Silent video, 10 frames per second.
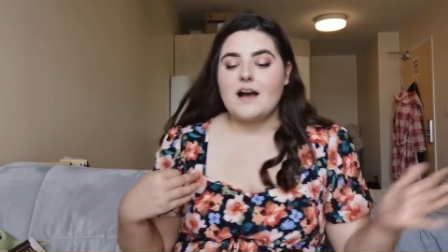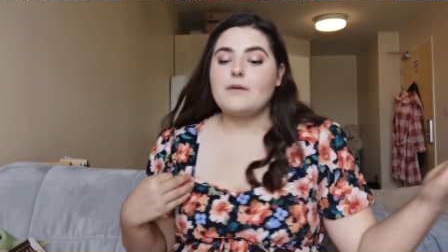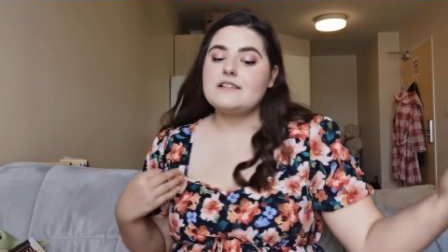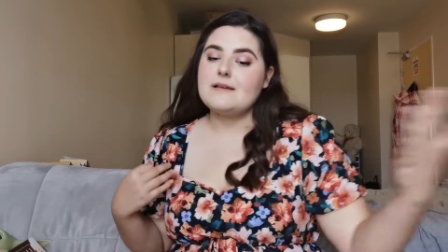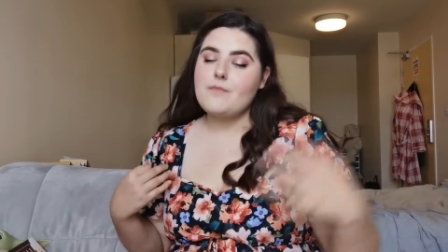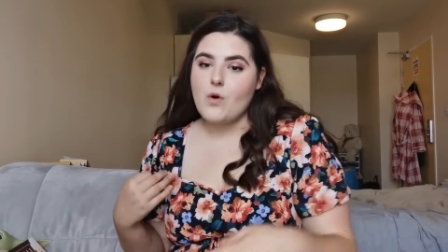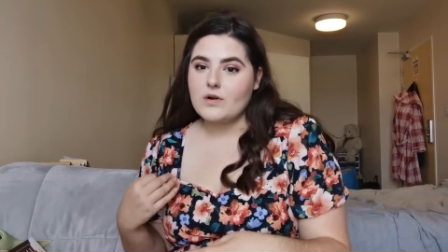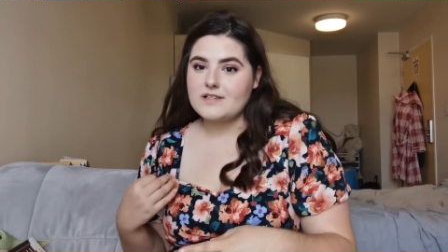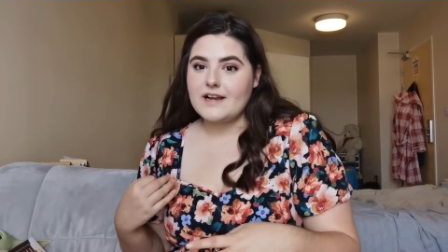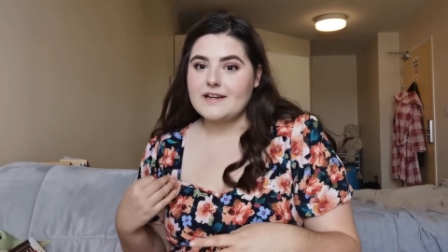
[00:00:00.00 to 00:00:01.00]
I want to see
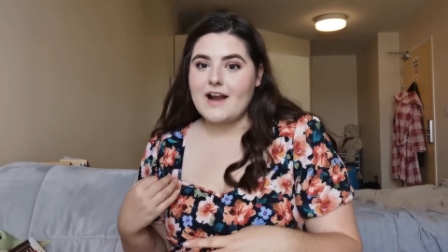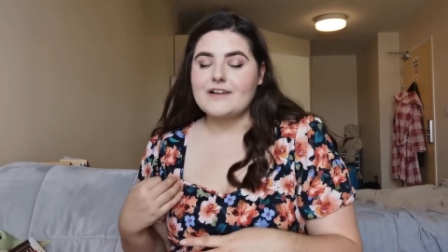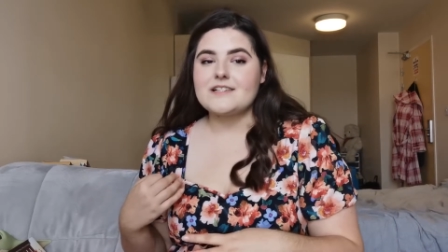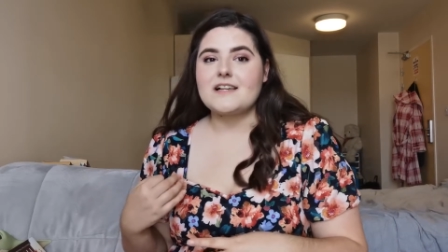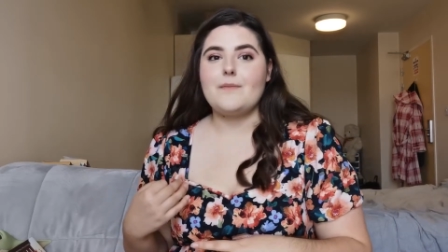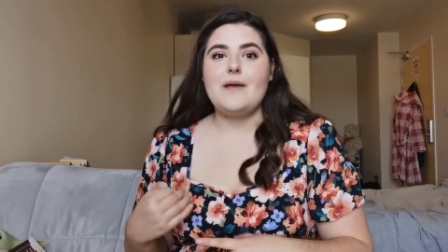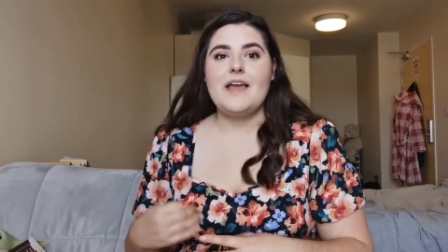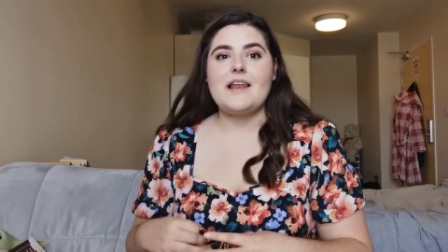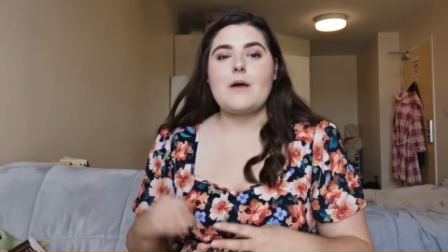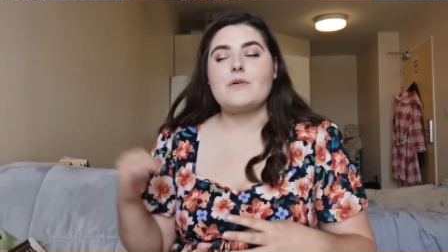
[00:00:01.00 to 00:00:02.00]
more side characters come
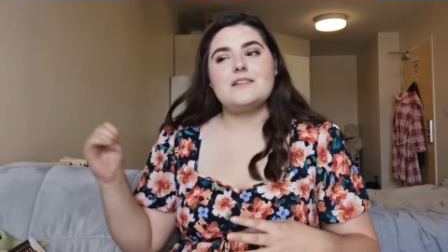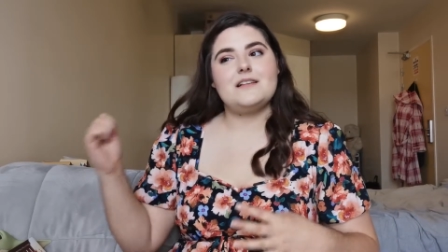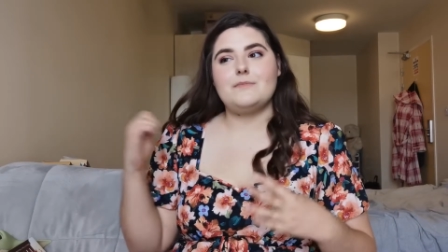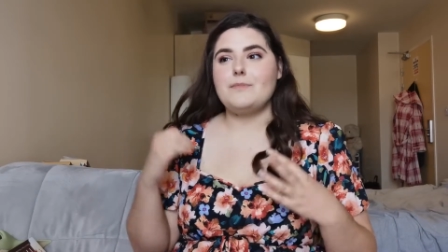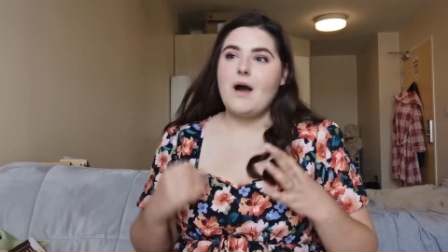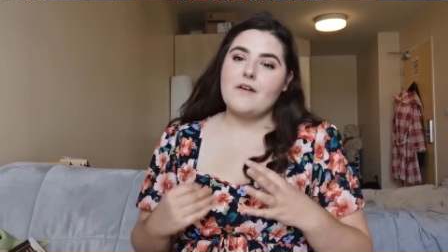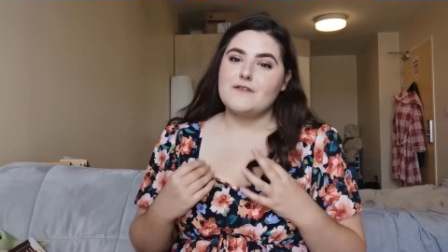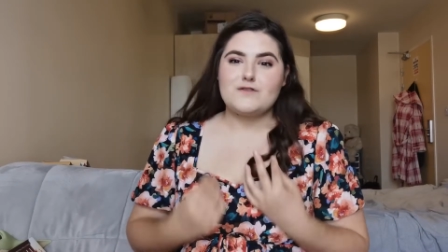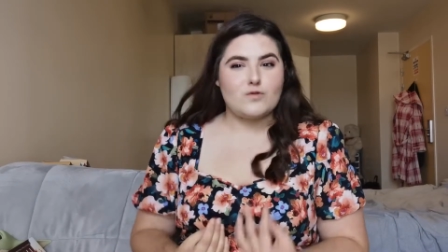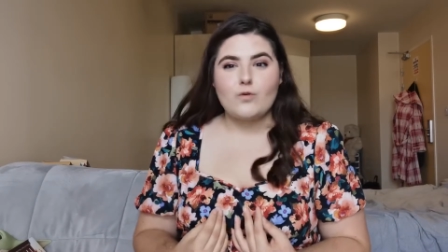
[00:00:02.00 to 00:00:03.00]
in. I want to see them be part of
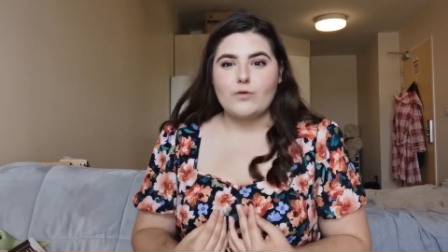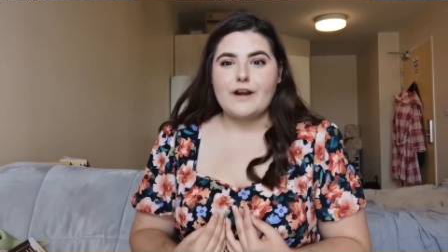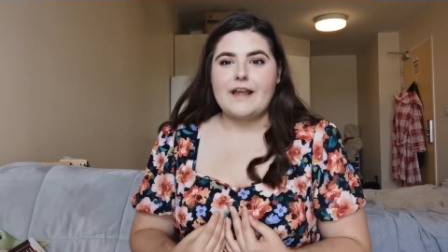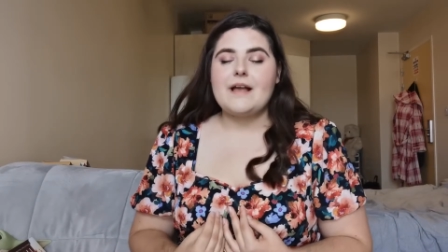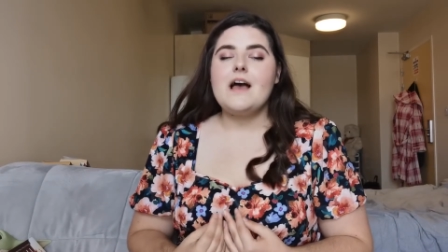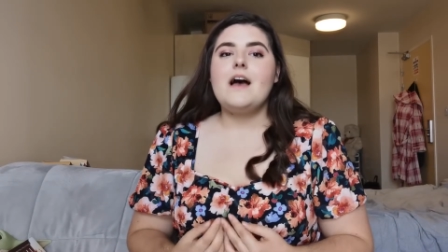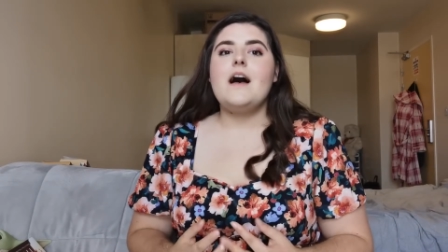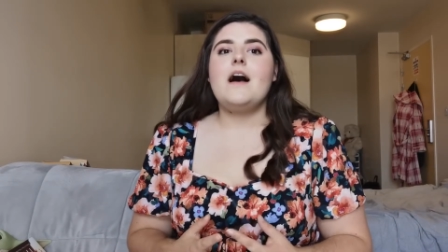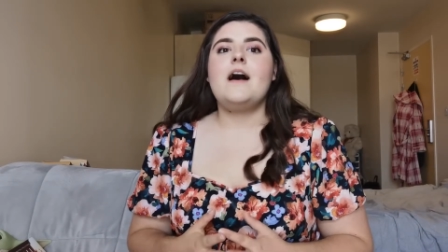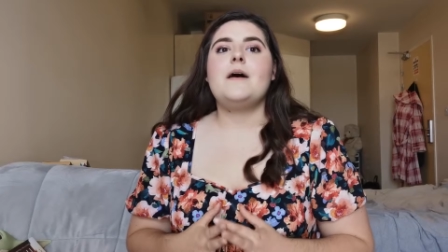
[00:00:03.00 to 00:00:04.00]
the story,
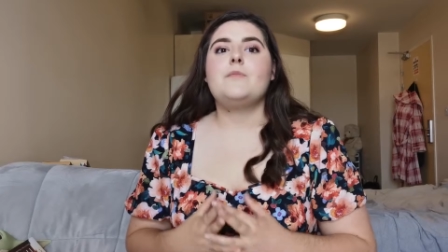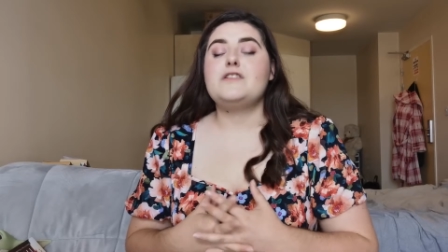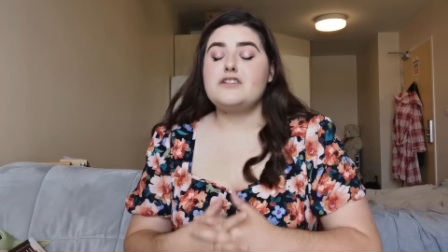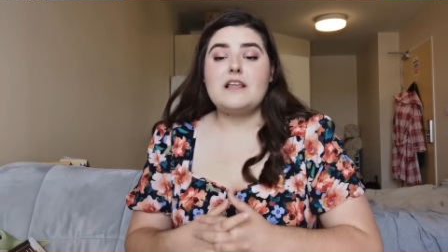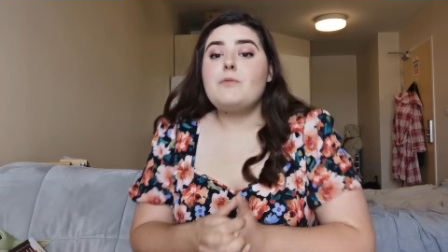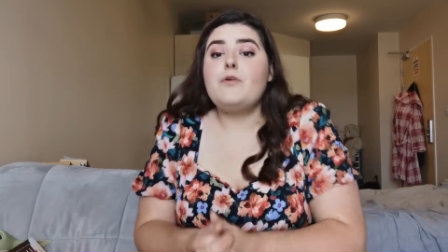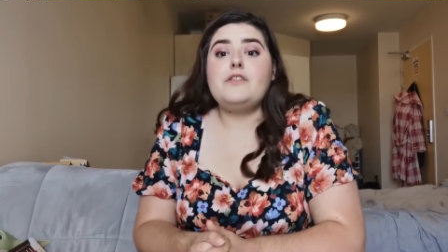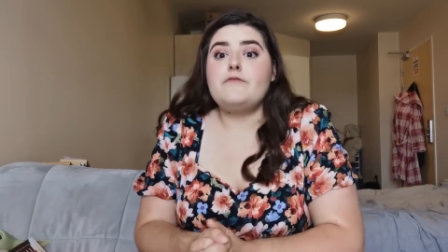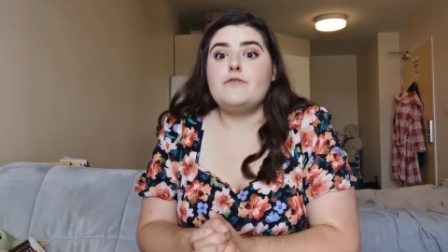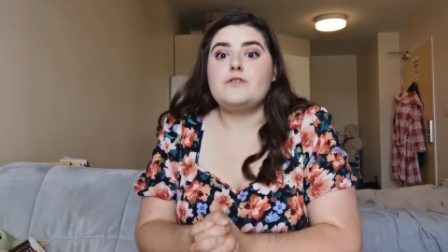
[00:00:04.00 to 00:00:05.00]
which they were
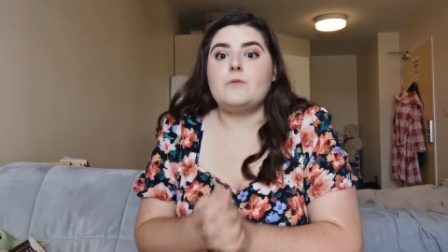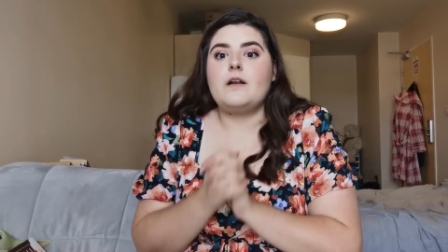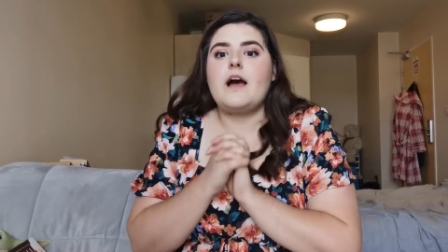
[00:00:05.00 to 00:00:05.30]
in the first one.